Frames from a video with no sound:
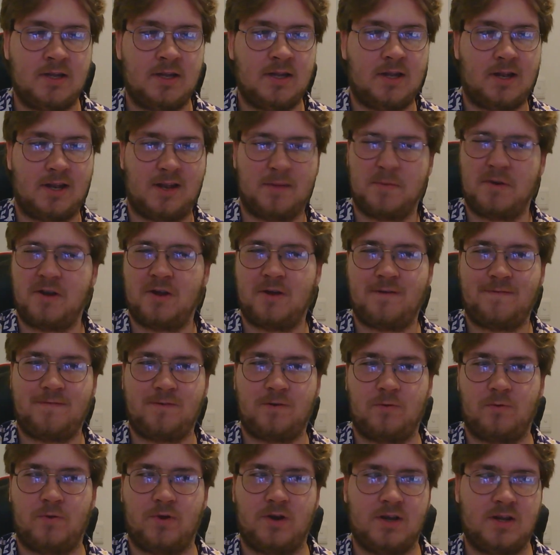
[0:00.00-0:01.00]
Let me know if
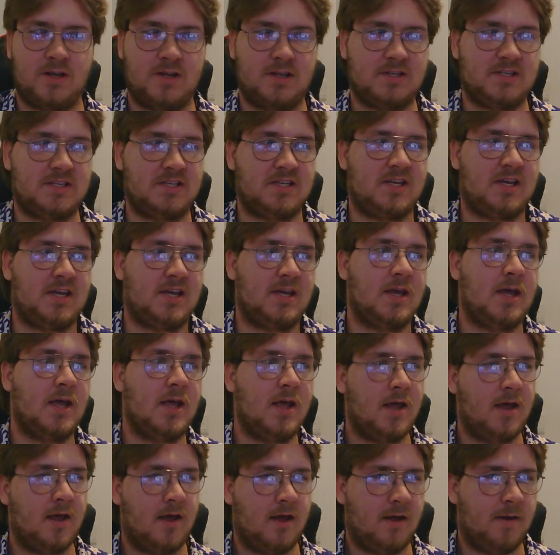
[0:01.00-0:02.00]
you want to see
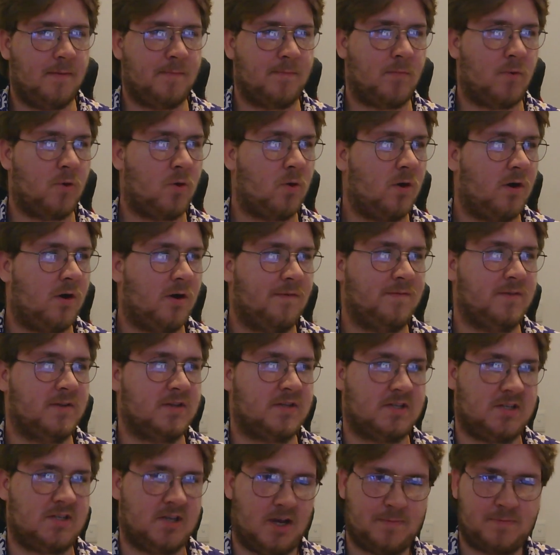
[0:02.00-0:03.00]
more of
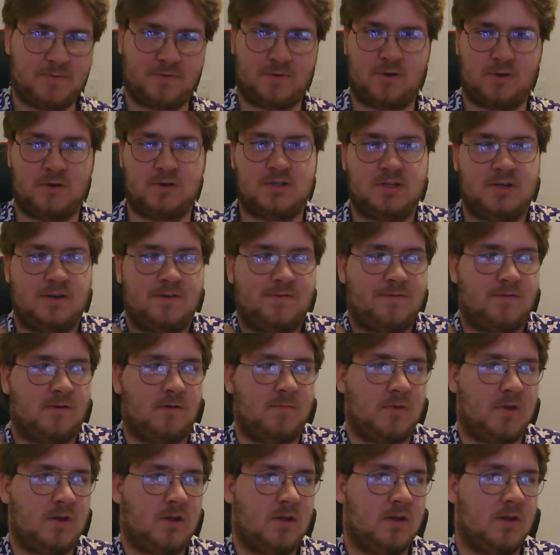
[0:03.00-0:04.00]
this type of content
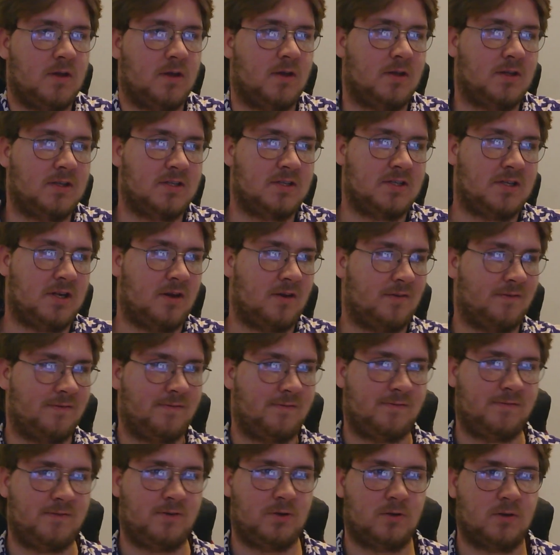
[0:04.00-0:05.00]
from me instead of
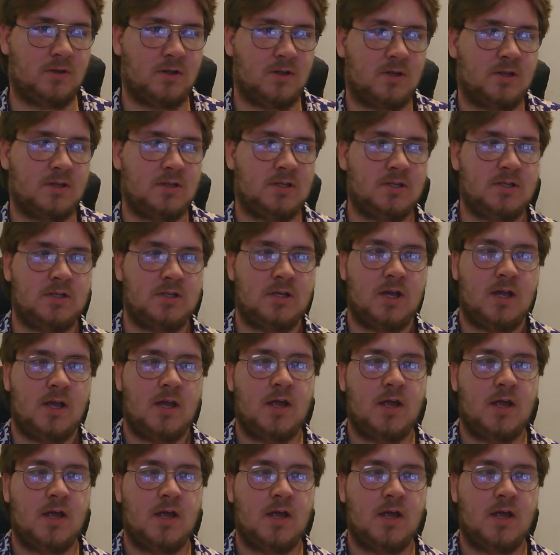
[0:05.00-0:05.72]
Duel Links.